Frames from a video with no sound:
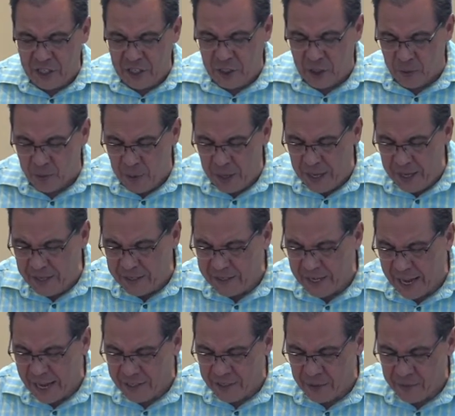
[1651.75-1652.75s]
she
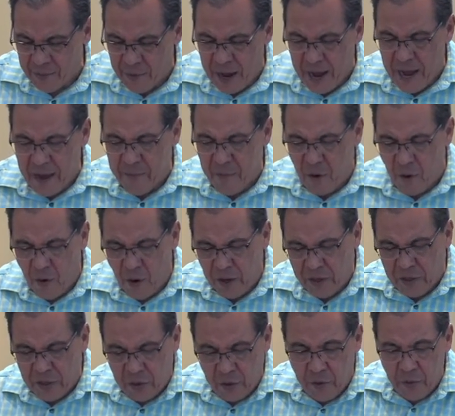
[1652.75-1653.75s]
speaks as a mom
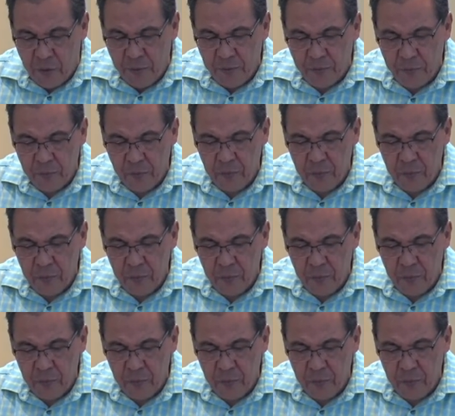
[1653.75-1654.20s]
ought to.